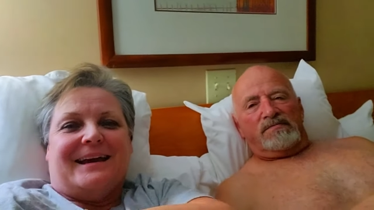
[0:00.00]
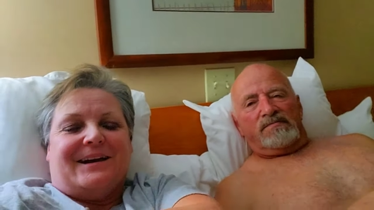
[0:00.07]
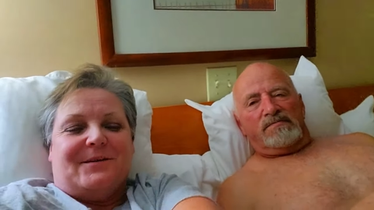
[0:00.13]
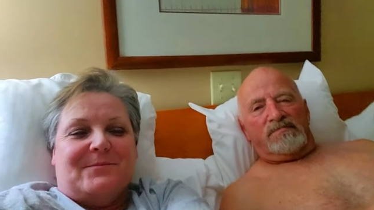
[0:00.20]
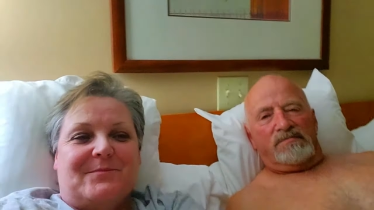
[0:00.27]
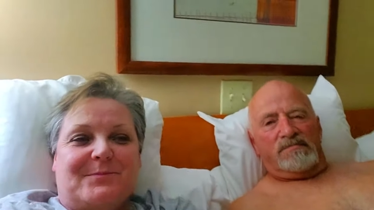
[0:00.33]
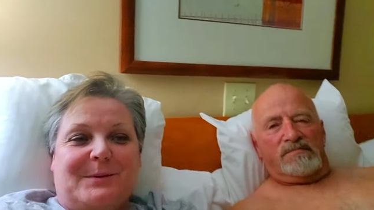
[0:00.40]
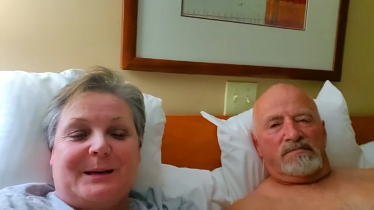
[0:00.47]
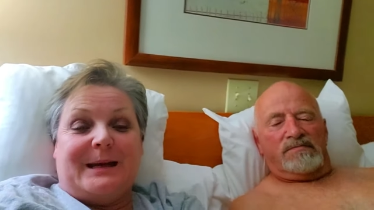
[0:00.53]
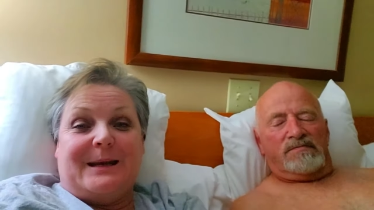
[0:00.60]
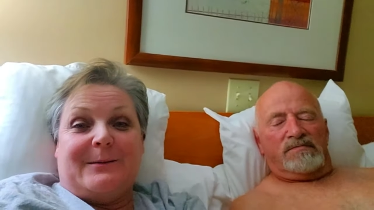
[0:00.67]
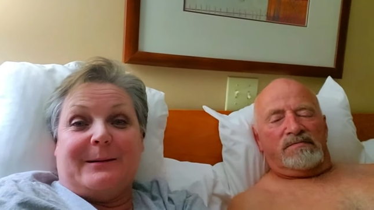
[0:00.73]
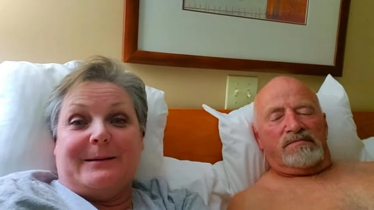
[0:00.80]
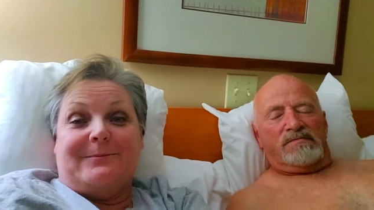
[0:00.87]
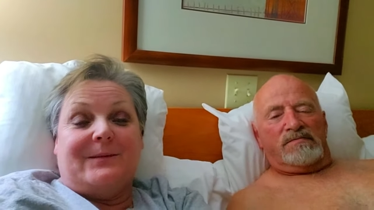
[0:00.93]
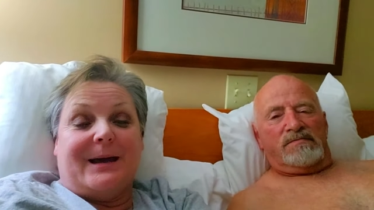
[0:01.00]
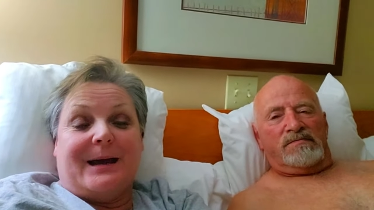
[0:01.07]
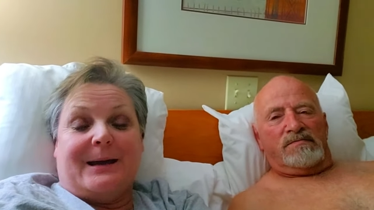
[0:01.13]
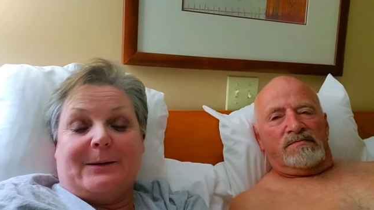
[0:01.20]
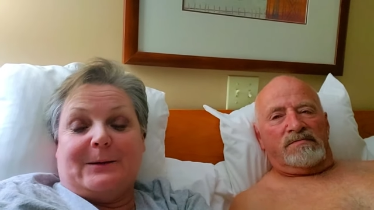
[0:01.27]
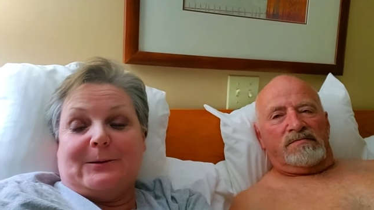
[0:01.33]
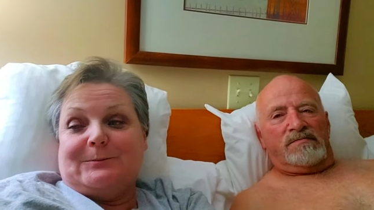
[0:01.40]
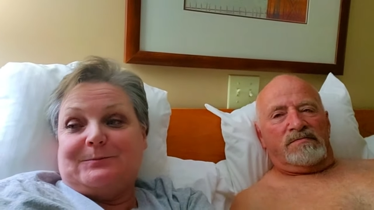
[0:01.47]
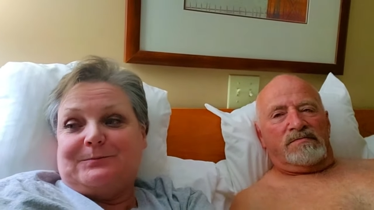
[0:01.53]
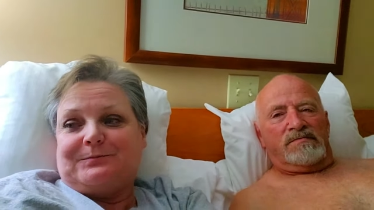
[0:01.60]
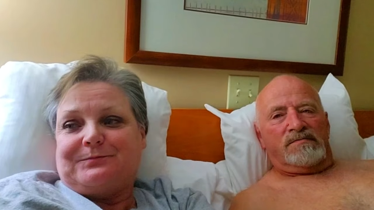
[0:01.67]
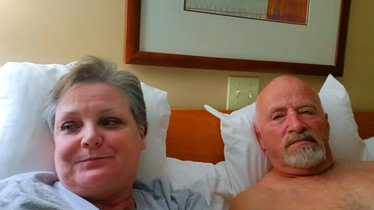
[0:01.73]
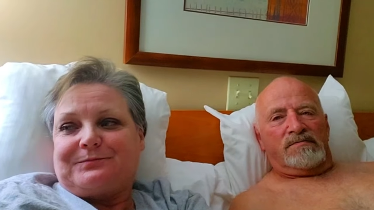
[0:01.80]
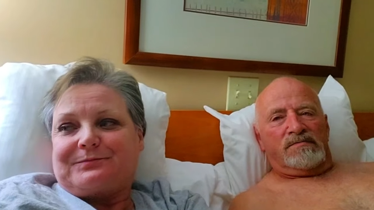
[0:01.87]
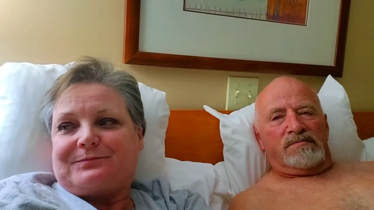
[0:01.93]
Speaker 1: um, but anyway, I don't know.
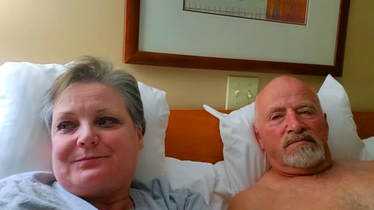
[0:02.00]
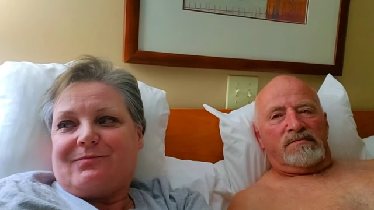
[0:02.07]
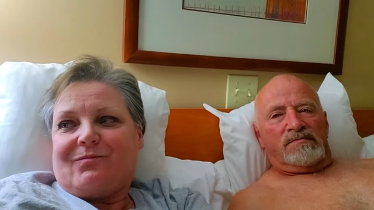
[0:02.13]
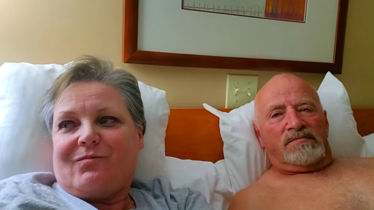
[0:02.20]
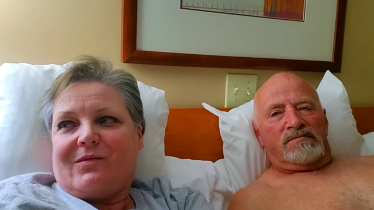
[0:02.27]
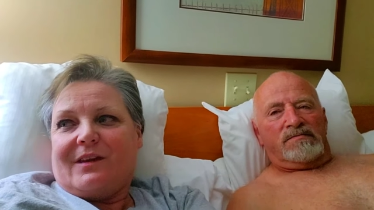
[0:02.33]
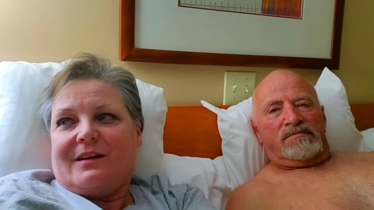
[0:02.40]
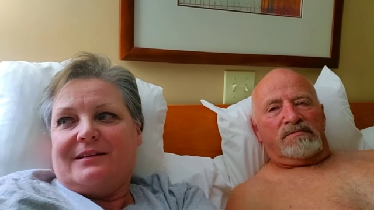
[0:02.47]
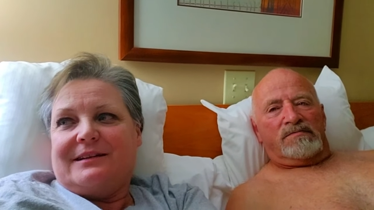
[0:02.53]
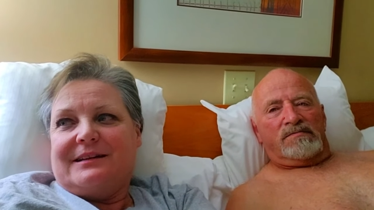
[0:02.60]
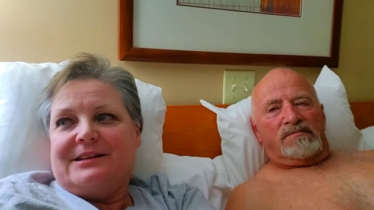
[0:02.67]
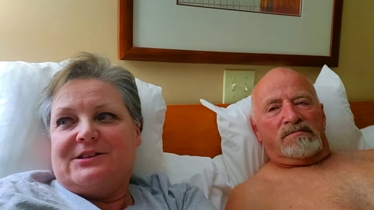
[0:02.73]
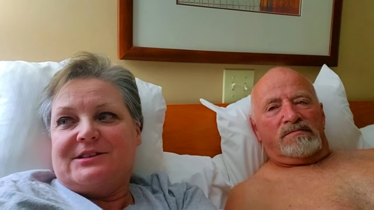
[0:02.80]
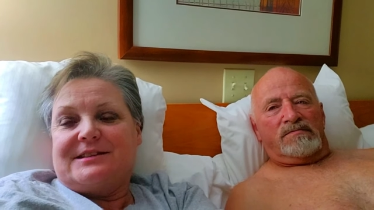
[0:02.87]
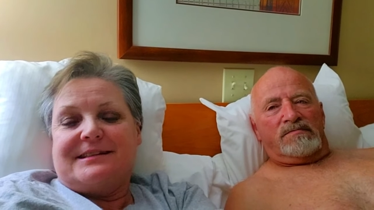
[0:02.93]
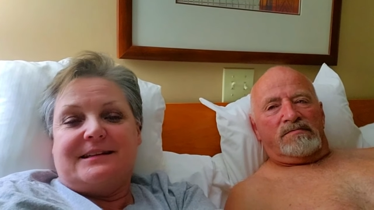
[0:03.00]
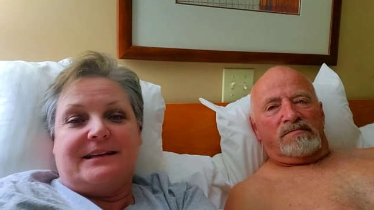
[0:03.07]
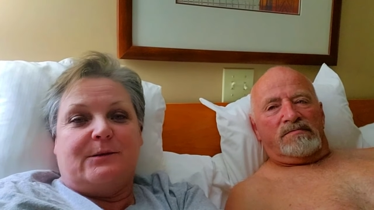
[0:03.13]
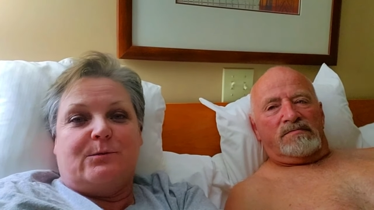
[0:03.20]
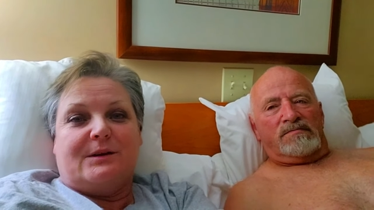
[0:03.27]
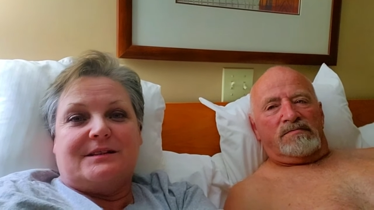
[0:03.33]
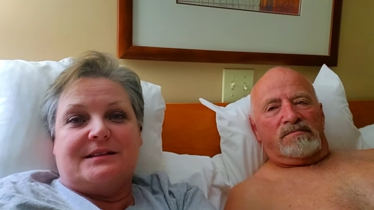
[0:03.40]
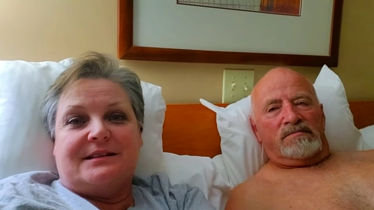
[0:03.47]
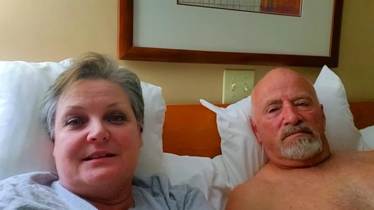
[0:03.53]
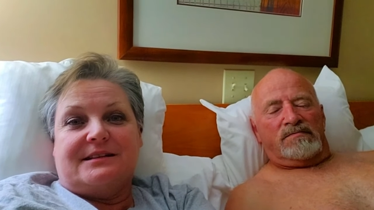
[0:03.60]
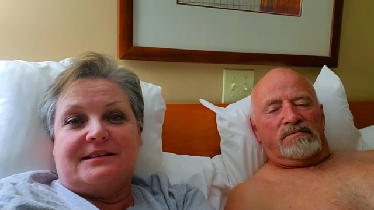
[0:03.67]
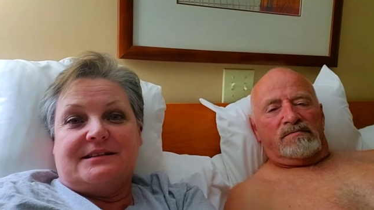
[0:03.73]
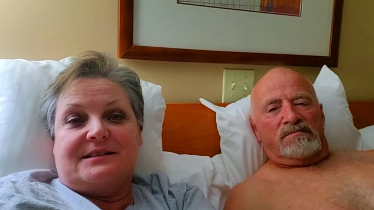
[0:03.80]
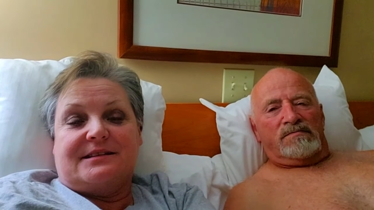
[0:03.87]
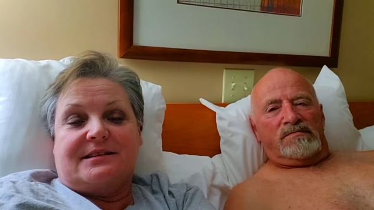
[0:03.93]
He just did, he wasn't in
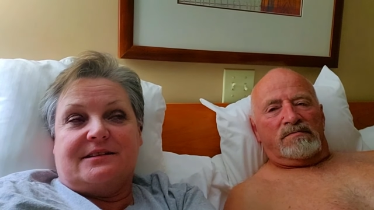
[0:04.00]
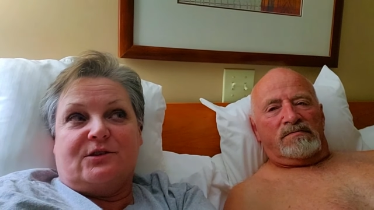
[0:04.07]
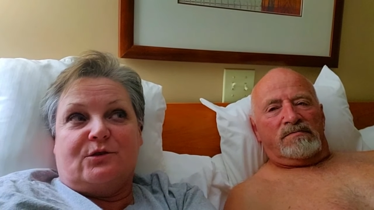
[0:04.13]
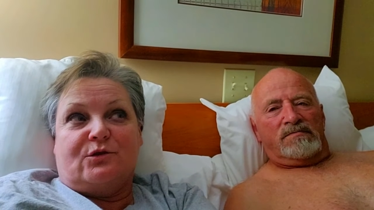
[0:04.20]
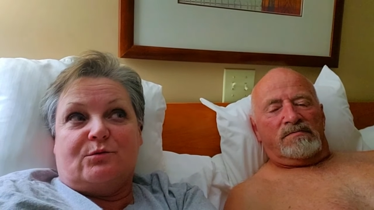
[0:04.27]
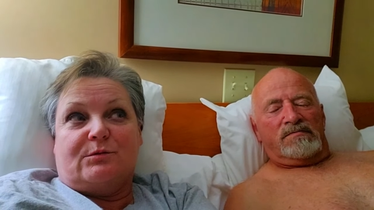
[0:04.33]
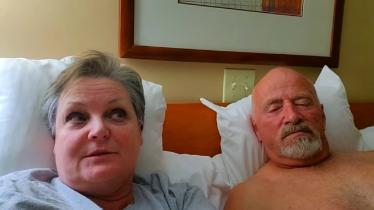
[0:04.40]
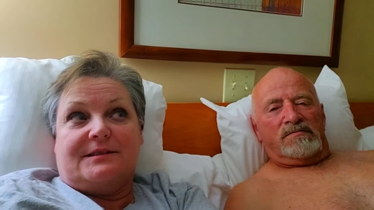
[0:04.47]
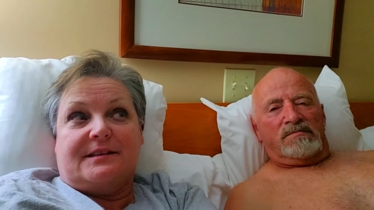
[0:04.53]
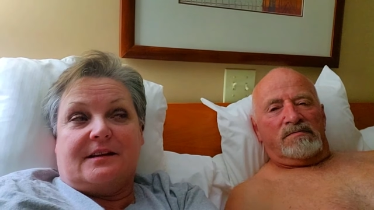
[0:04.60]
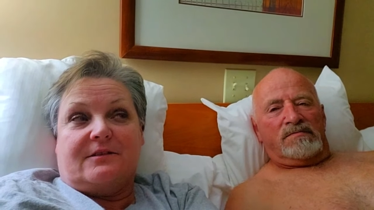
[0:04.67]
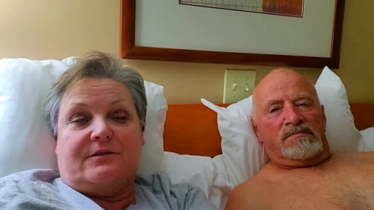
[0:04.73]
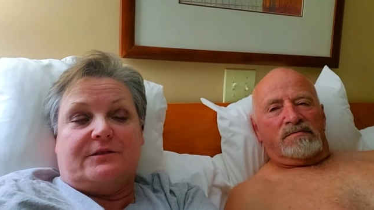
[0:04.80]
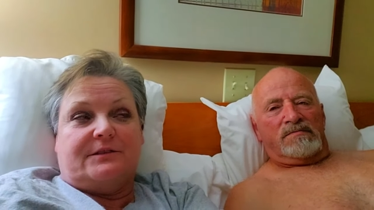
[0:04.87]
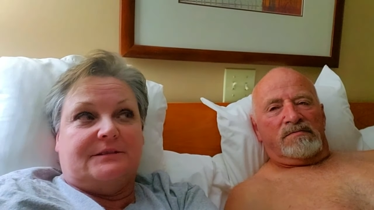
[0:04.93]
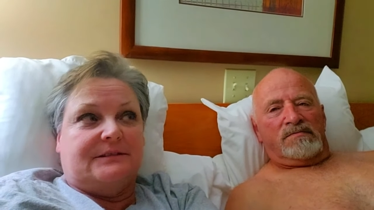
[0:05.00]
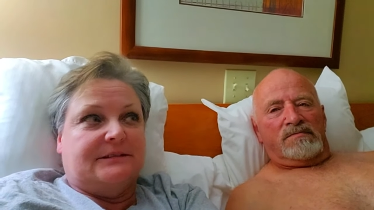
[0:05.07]
his usual self.